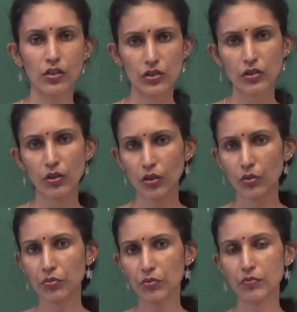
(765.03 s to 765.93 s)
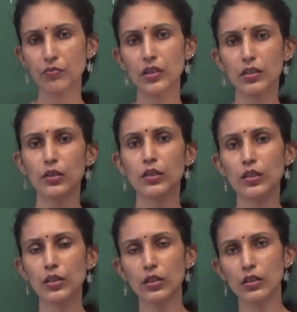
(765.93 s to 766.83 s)
So
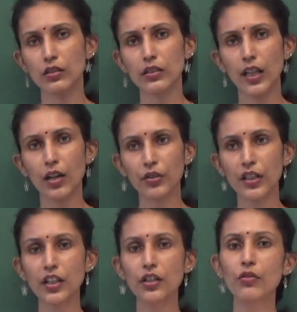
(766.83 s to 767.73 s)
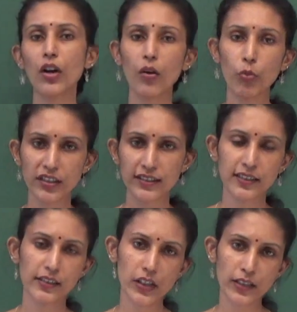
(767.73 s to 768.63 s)
now he knew how, what his
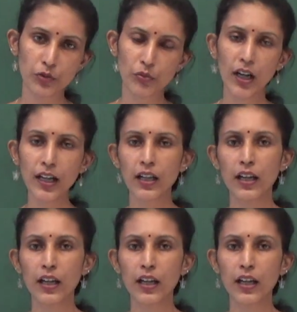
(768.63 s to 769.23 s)
interests were.